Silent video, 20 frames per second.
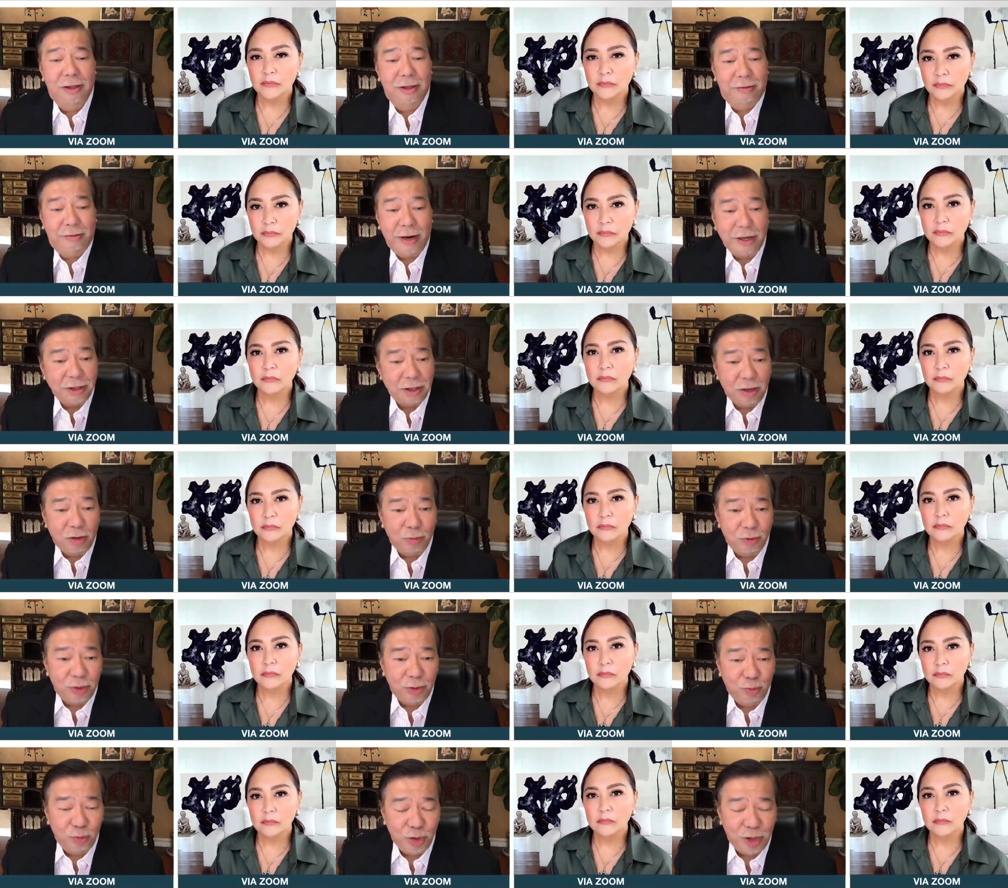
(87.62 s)
Speaker 1: right now,
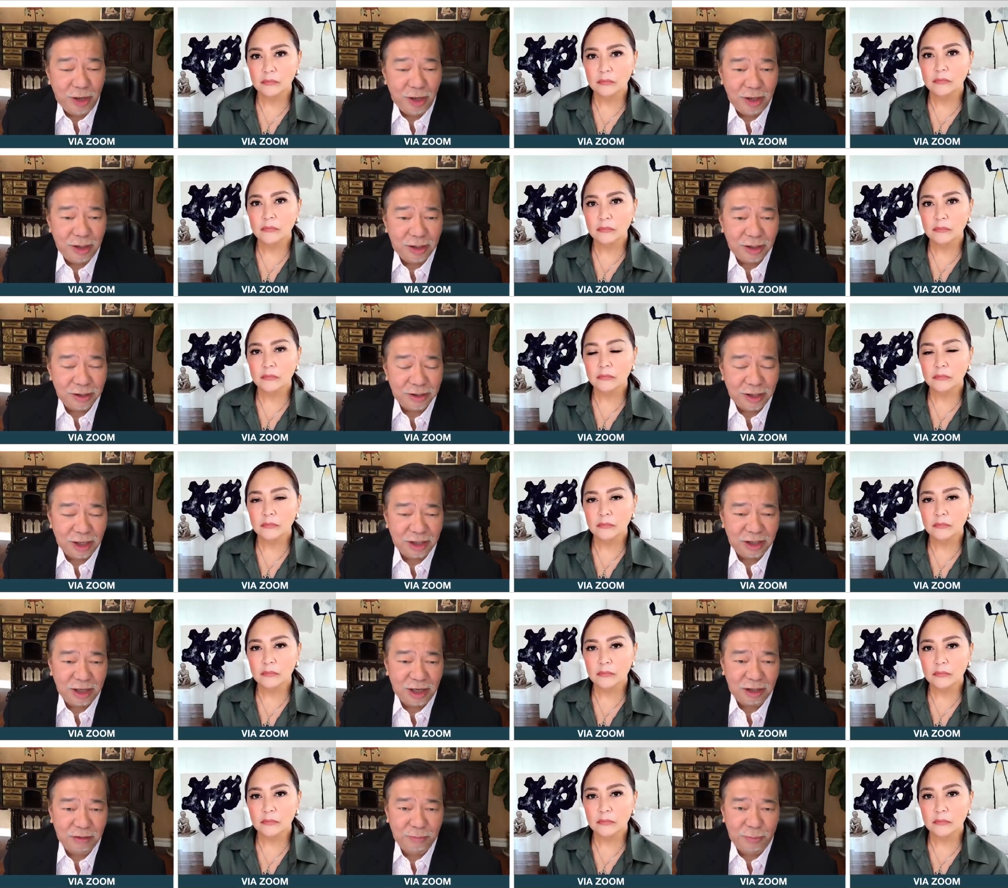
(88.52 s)
if we, if has not
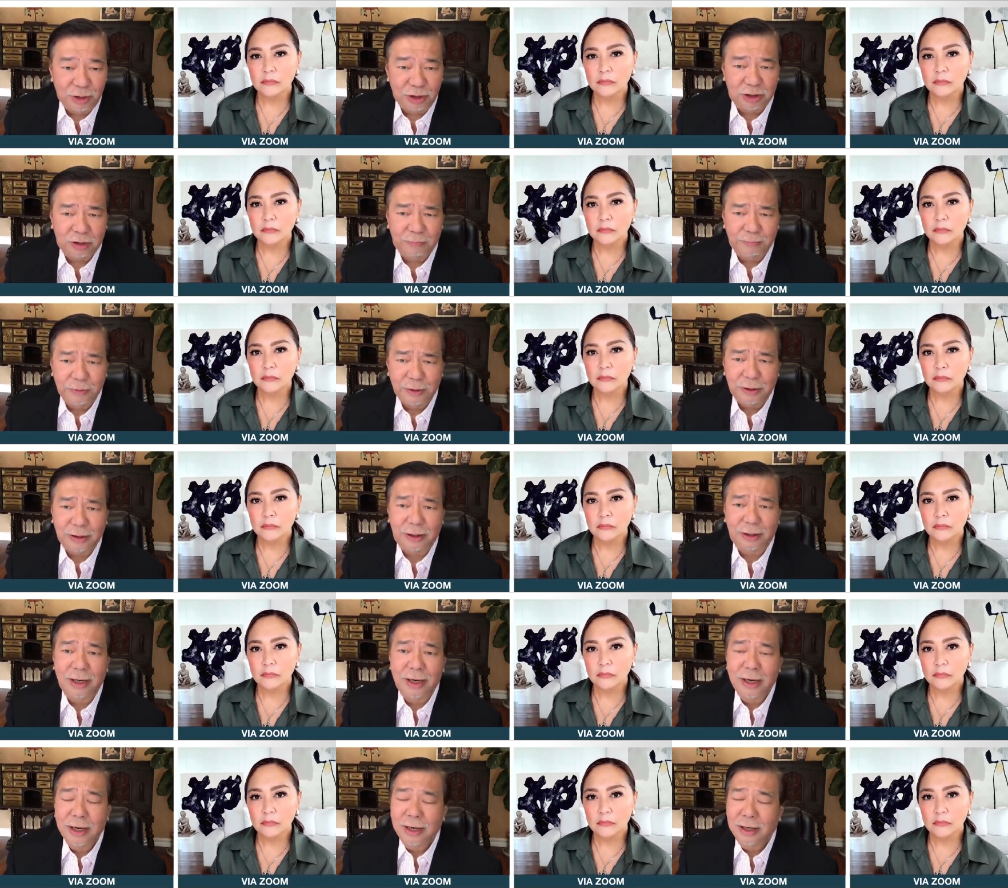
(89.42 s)
yet been submitted.
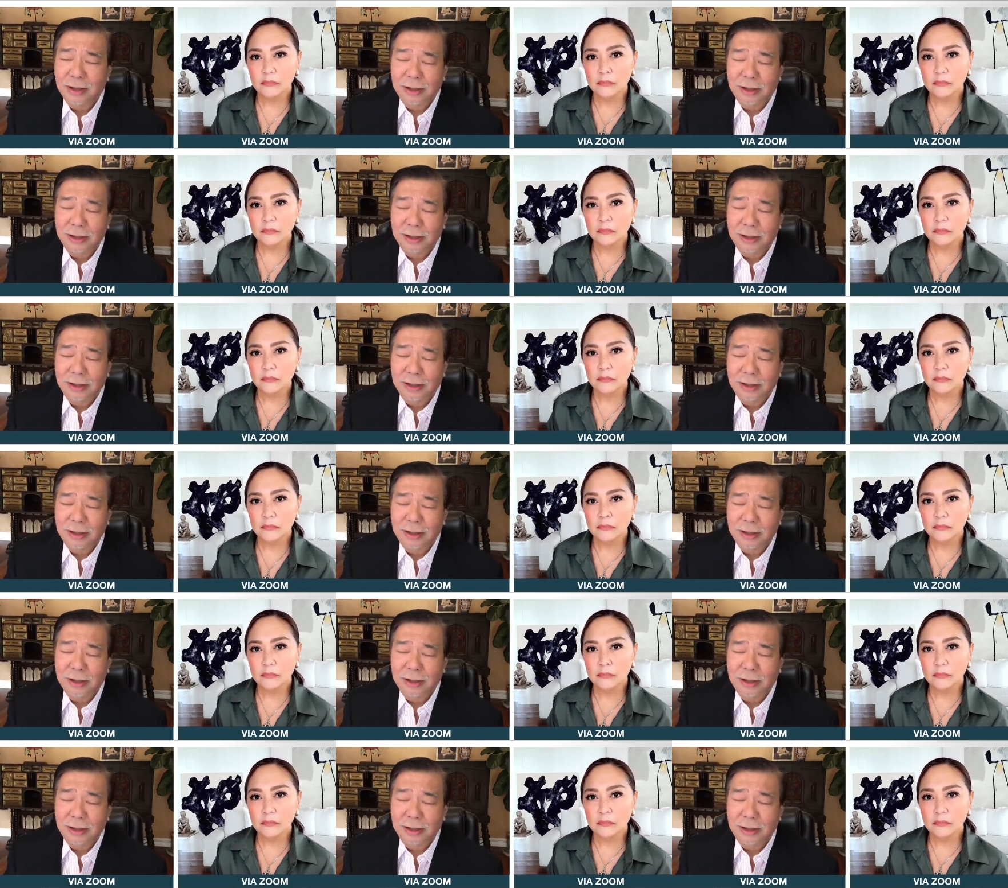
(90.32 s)
The